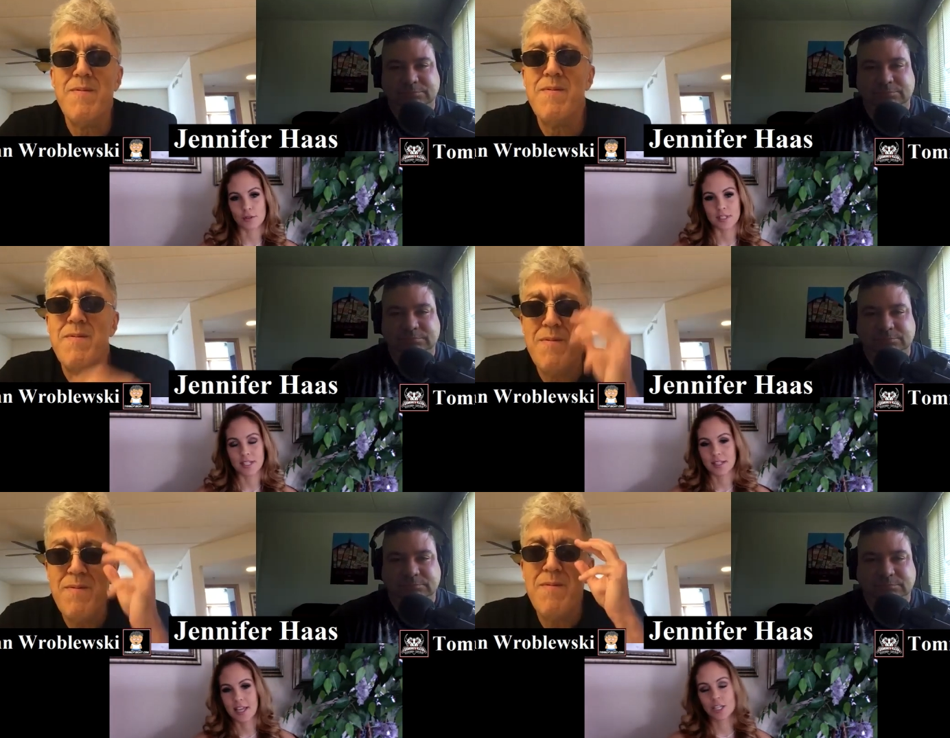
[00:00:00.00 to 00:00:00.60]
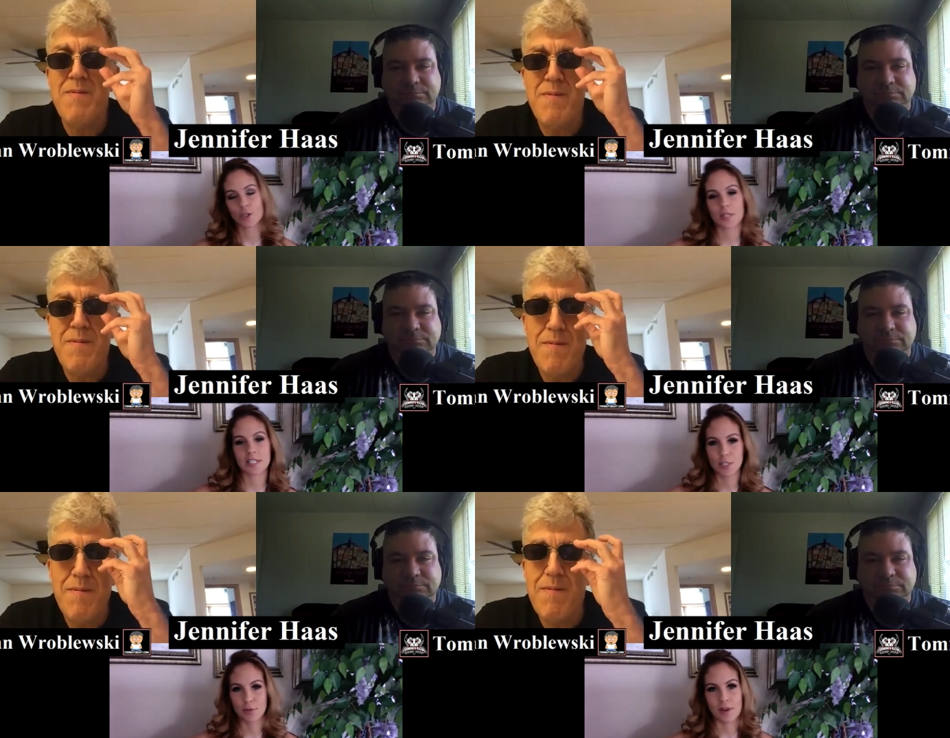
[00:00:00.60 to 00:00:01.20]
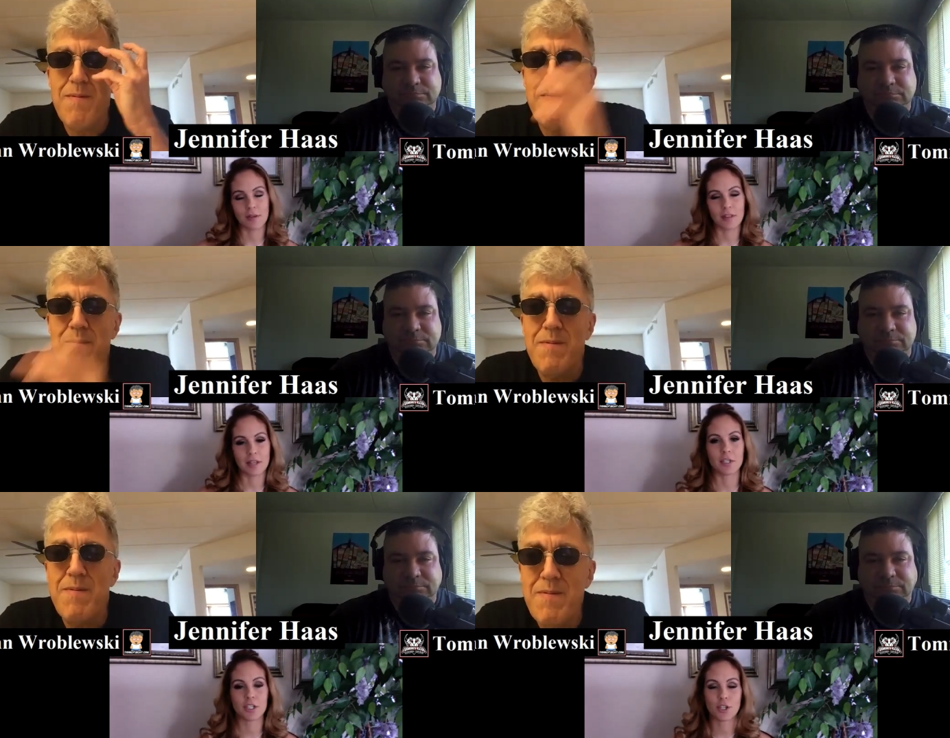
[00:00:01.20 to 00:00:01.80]
Speaker 1: and like twist it around them
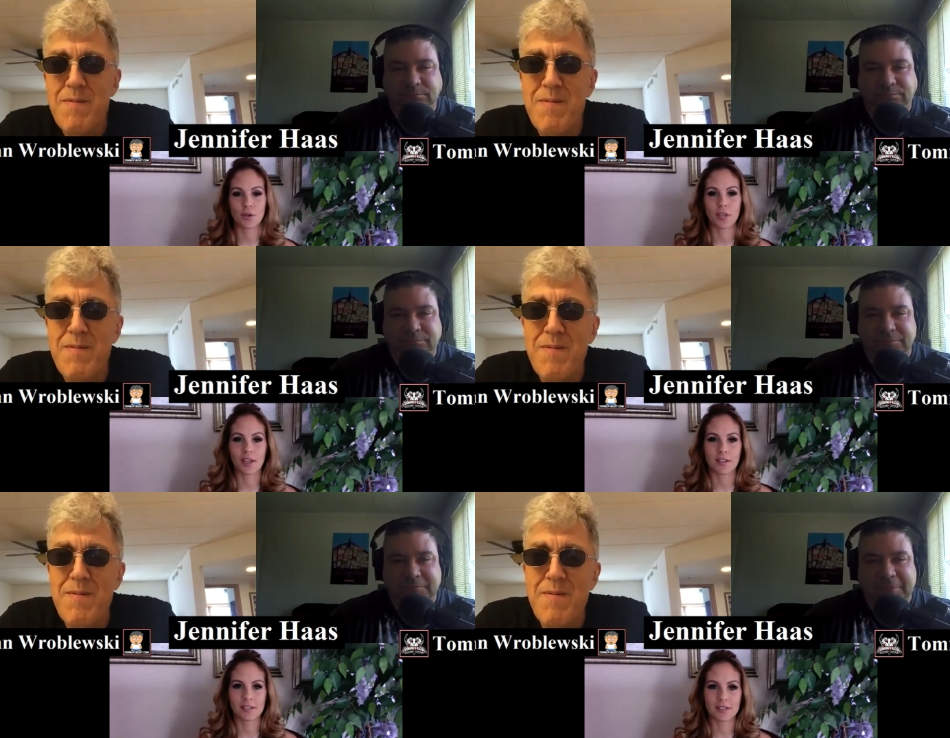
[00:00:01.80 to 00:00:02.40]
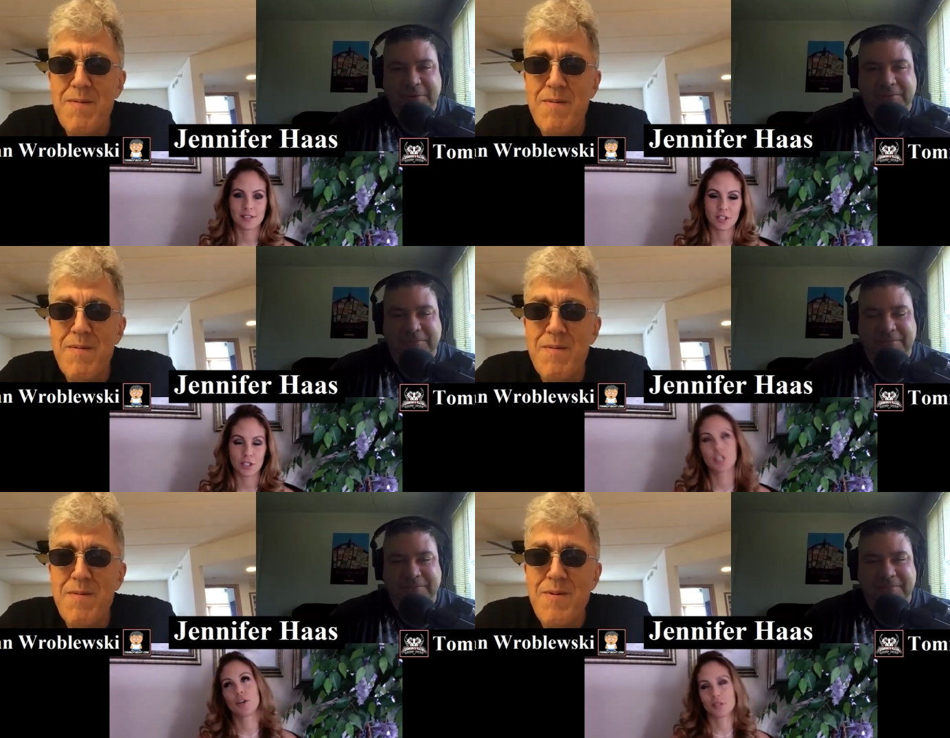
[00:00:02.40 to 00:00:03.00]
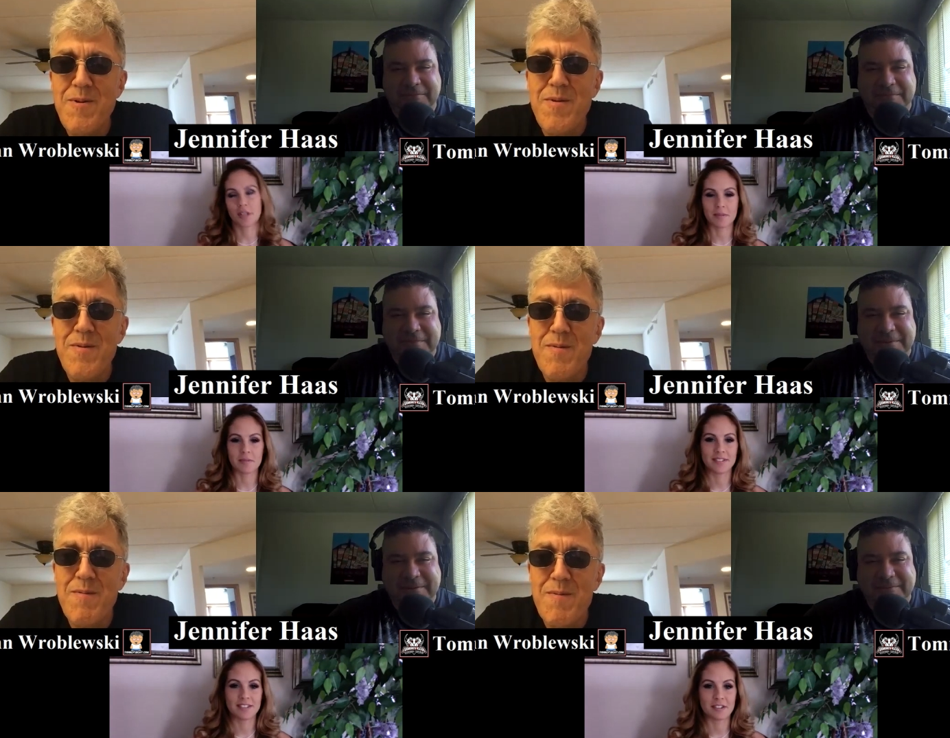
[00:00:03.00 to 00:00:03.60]
to choke it, to choke them.
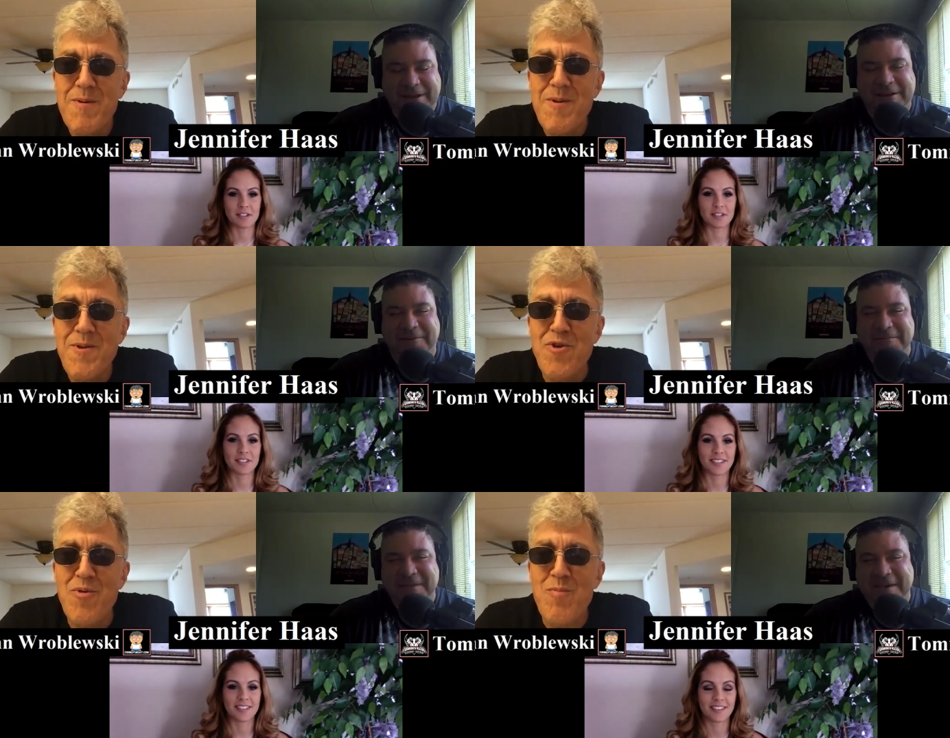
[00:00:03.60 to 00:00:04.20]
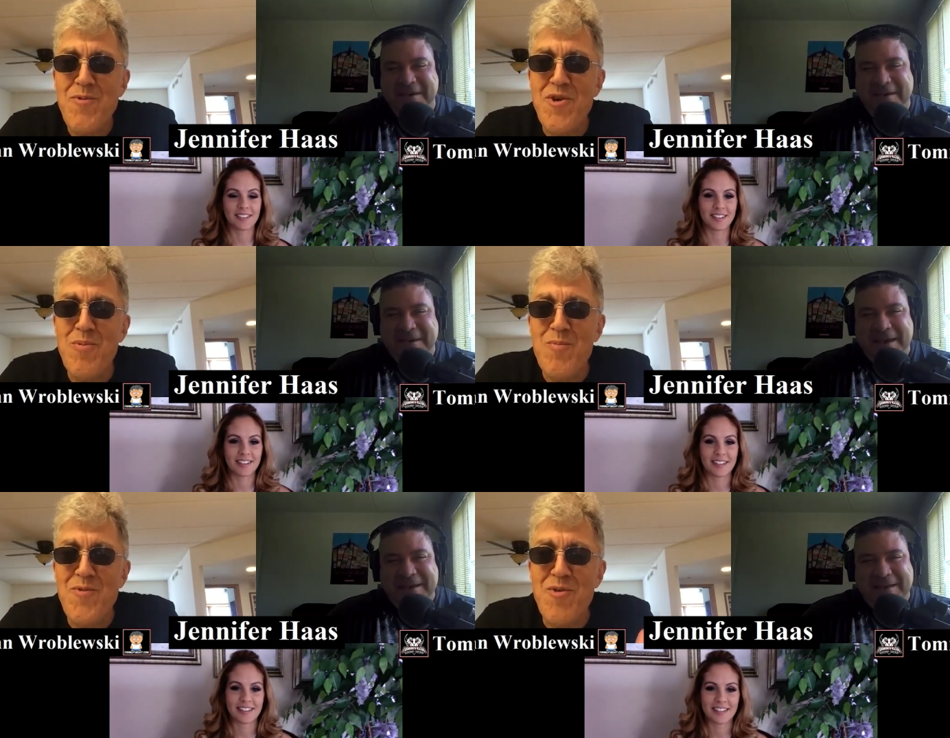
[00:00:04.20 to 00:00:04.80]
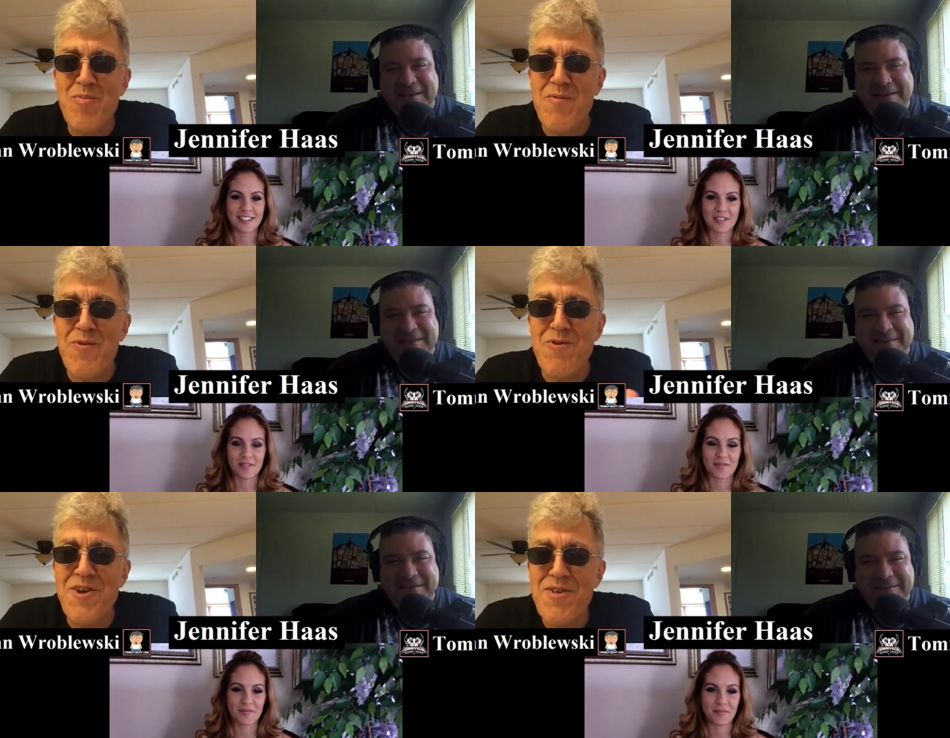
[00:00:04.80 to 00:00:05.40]
So wow.
Speaker 2: you, do you do you
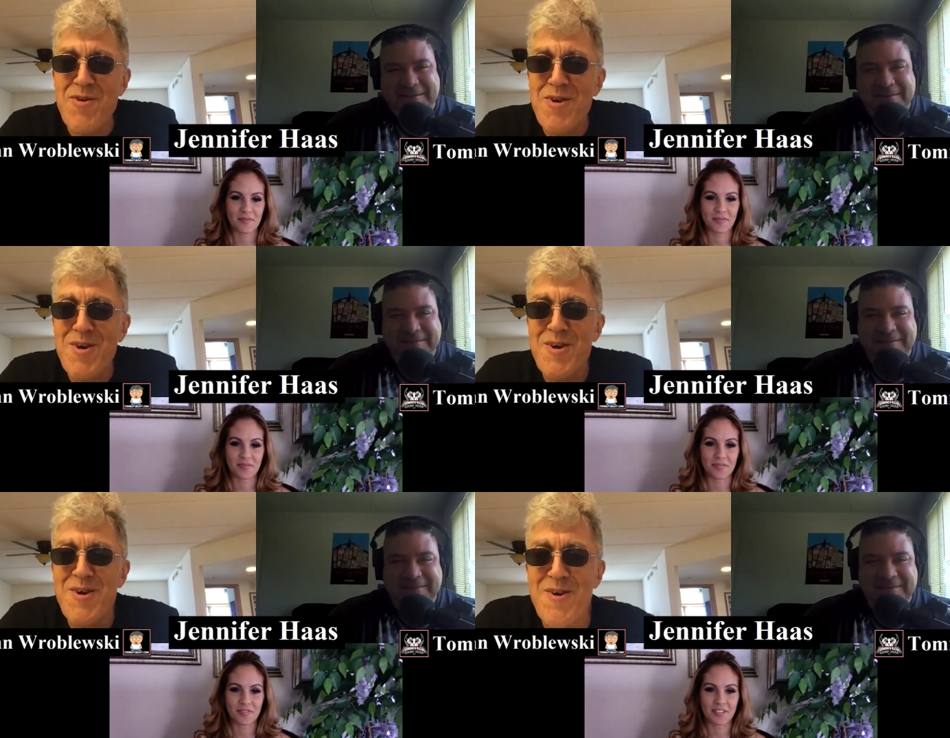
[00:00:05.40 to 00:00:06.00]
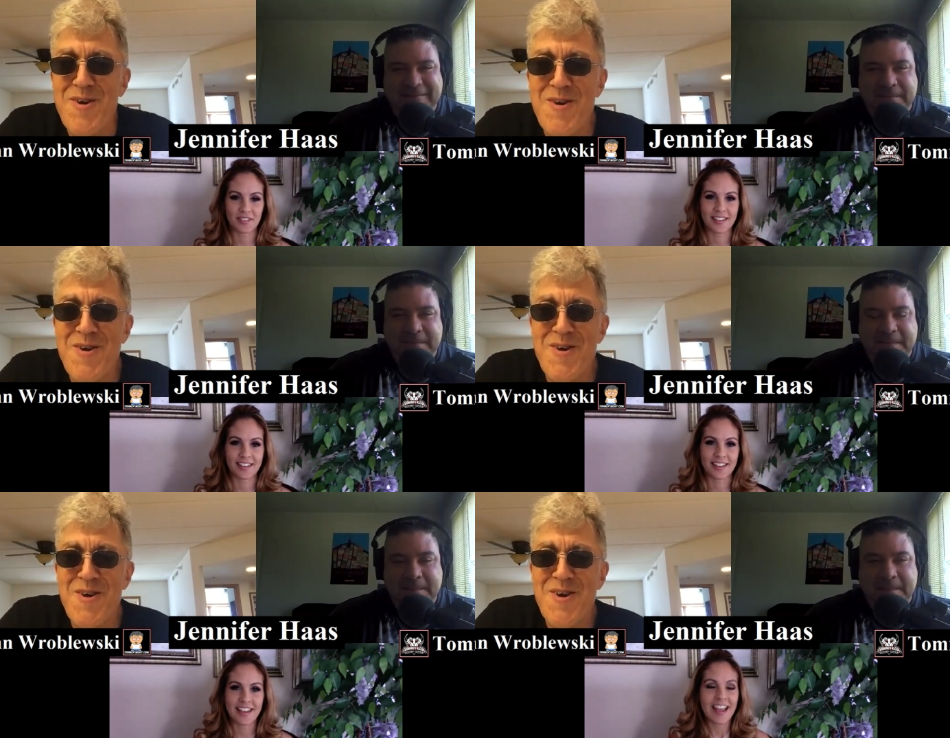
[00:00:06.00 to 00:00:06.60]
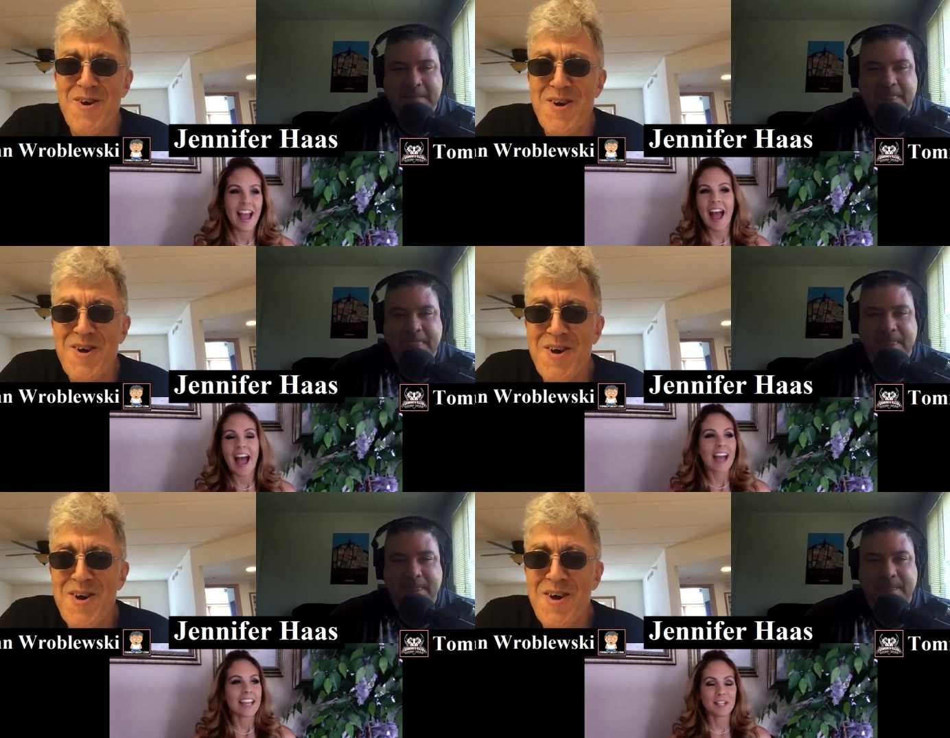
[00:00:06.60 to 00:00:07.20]
prefer either?
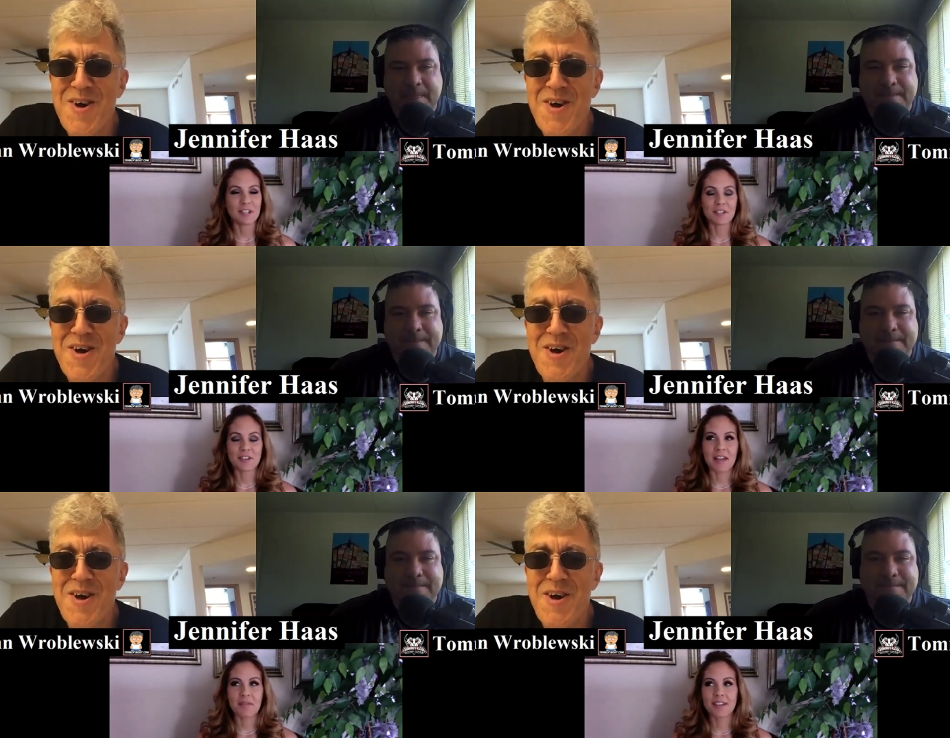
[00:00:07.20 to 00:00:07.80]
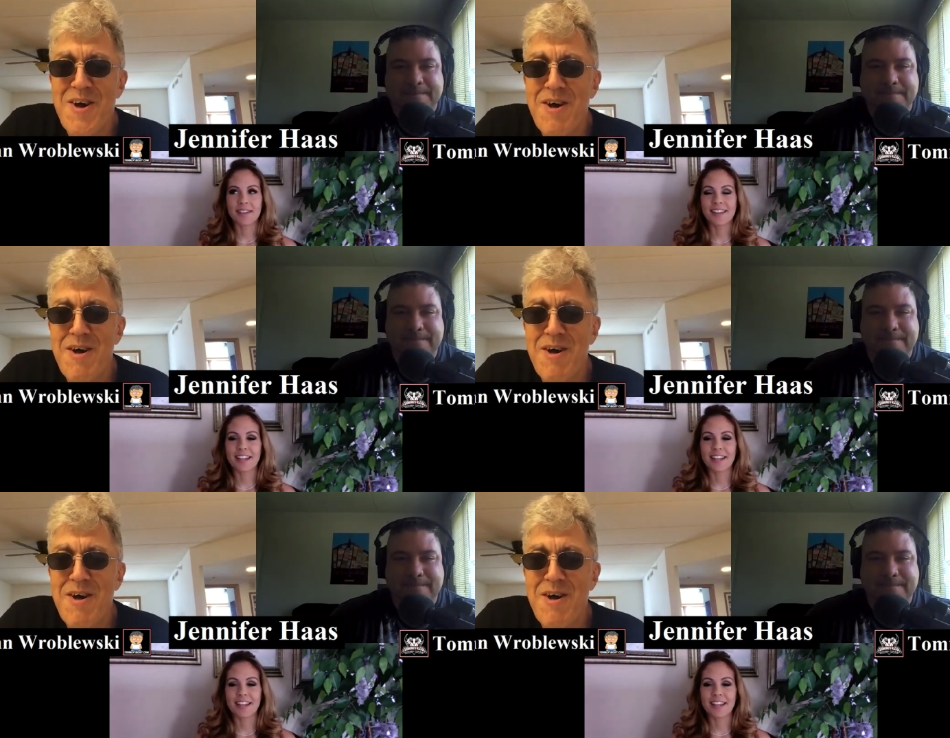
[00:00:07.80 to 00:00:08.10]
Speaker 1: You know, I really like